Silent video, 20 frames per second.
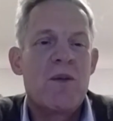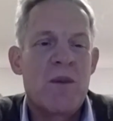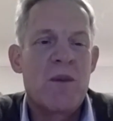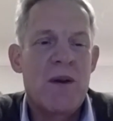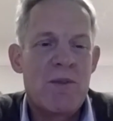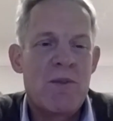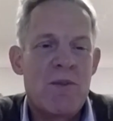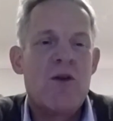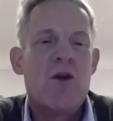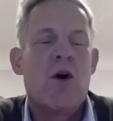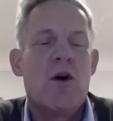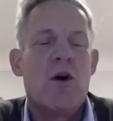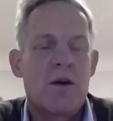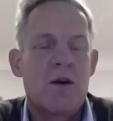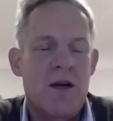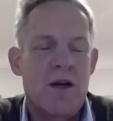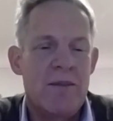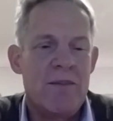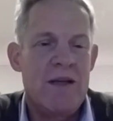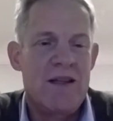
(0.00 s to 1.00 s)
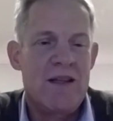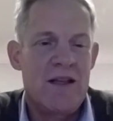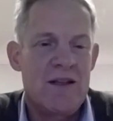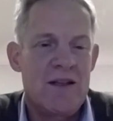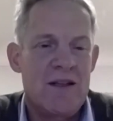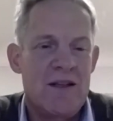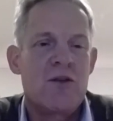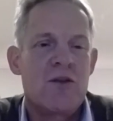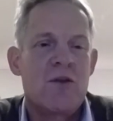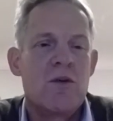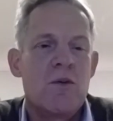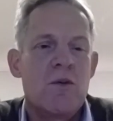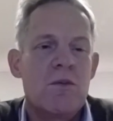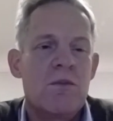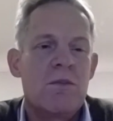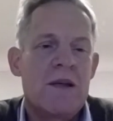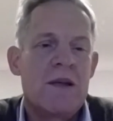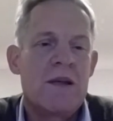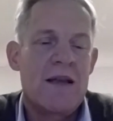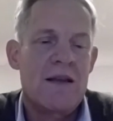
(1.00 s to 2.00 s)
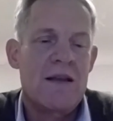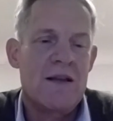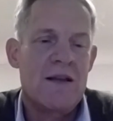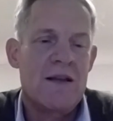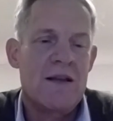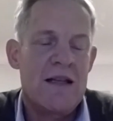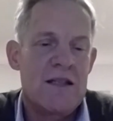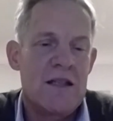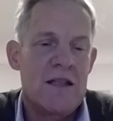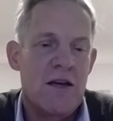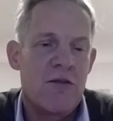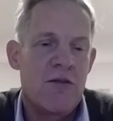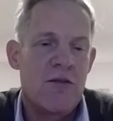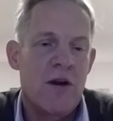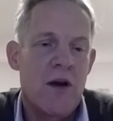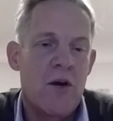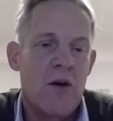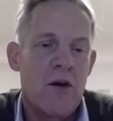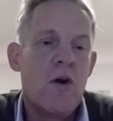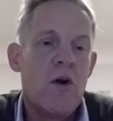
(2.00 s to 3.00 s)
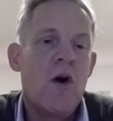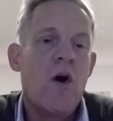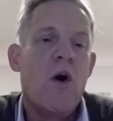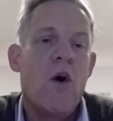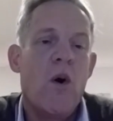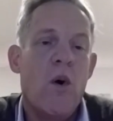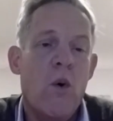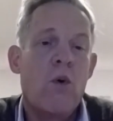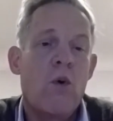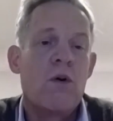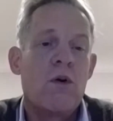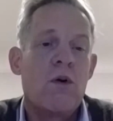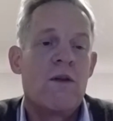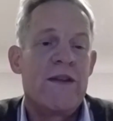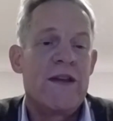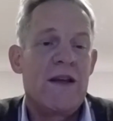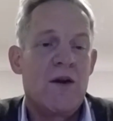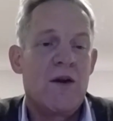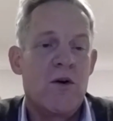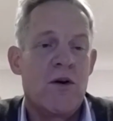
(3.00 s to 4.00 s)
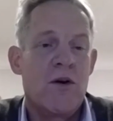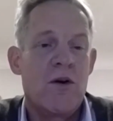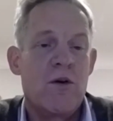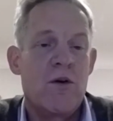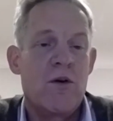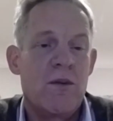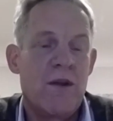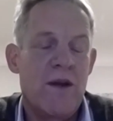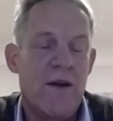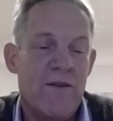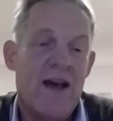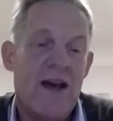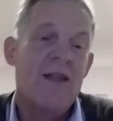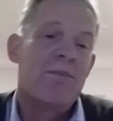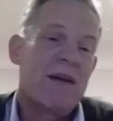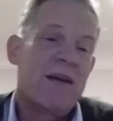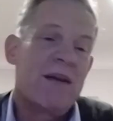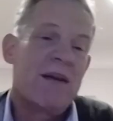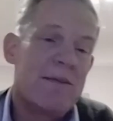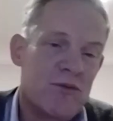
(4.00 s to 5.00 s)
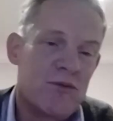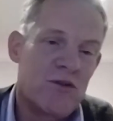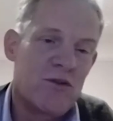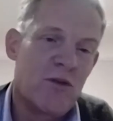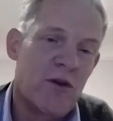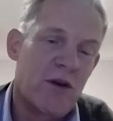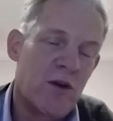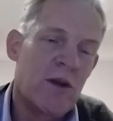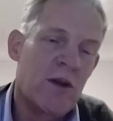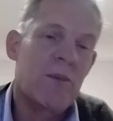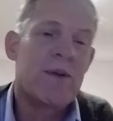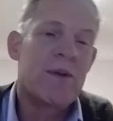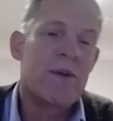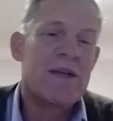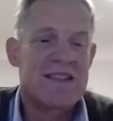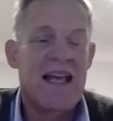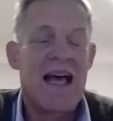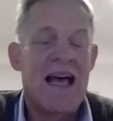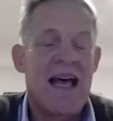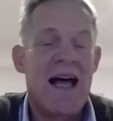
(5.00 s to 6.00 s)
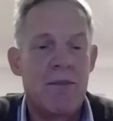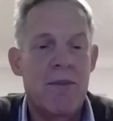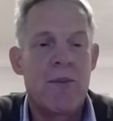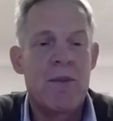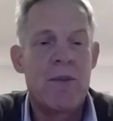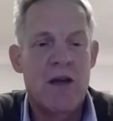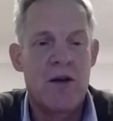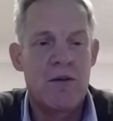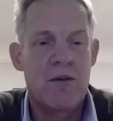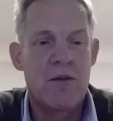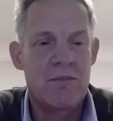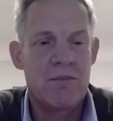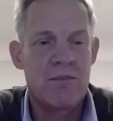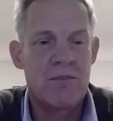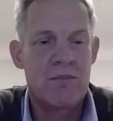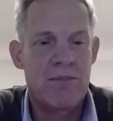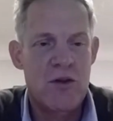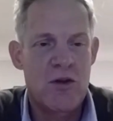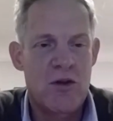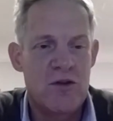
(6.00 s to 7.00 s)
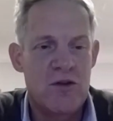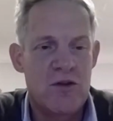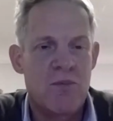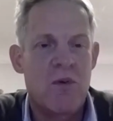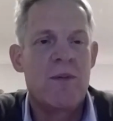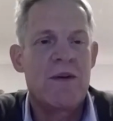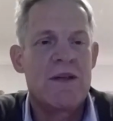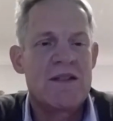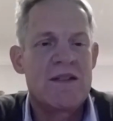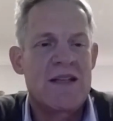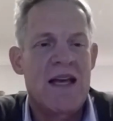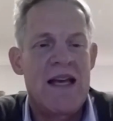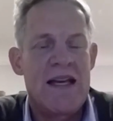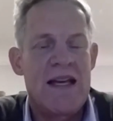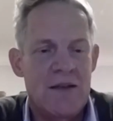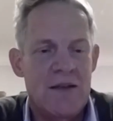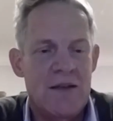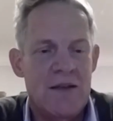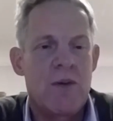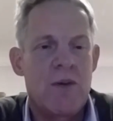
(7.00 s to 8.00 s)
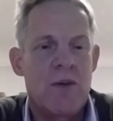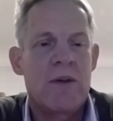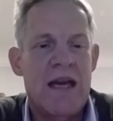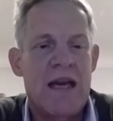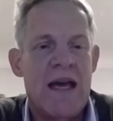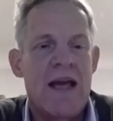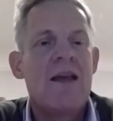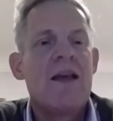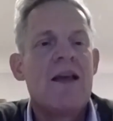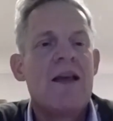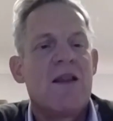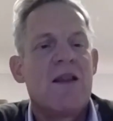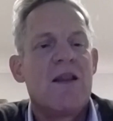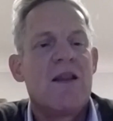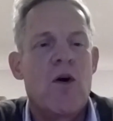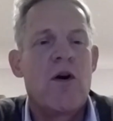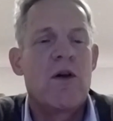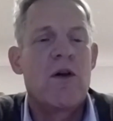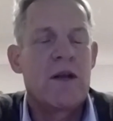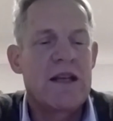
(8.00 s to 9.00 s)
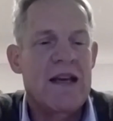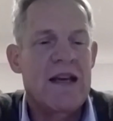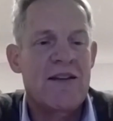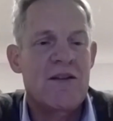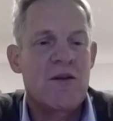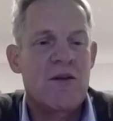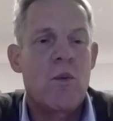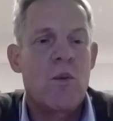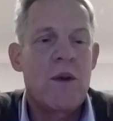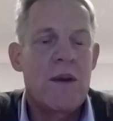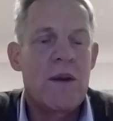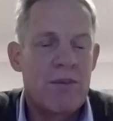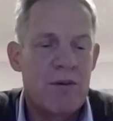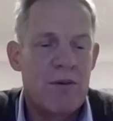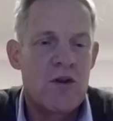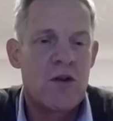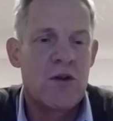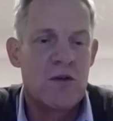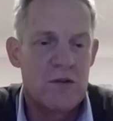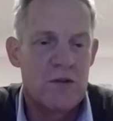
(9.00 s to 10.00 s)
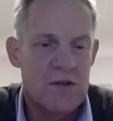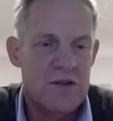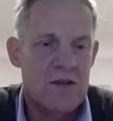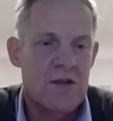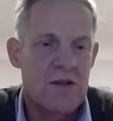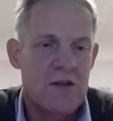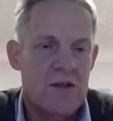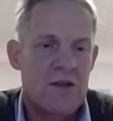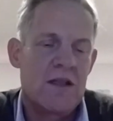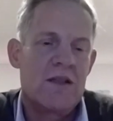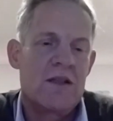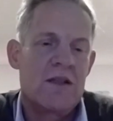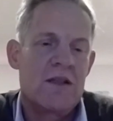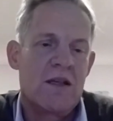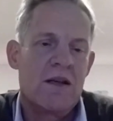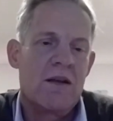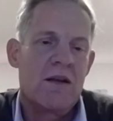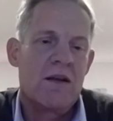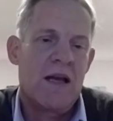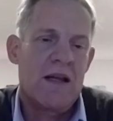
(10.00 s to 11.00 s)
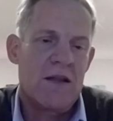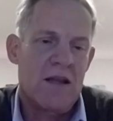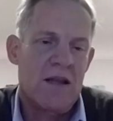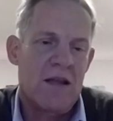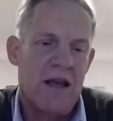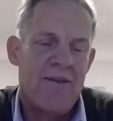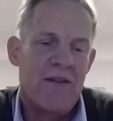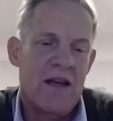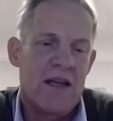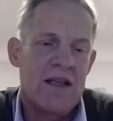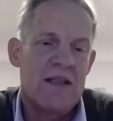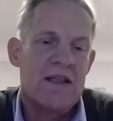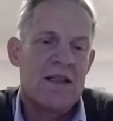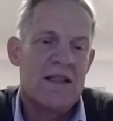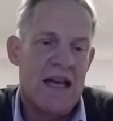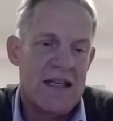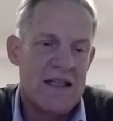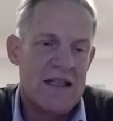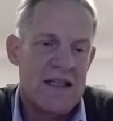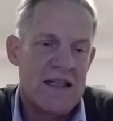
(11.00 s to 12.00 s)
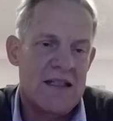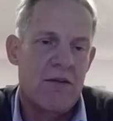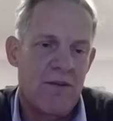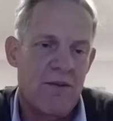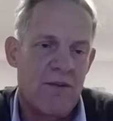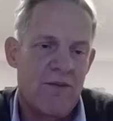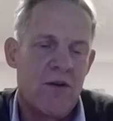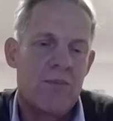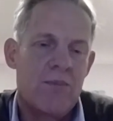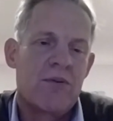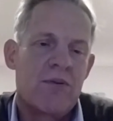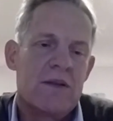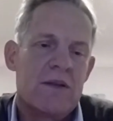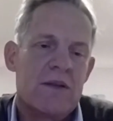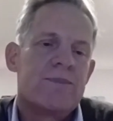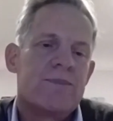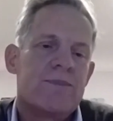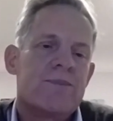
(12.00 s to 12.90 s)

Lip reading: we're not committing to get to net zero all of the oil of other people's oil that we sell but we don't produce. What we're saying is we will get the oil and gas that we produce to have a net zero footprint.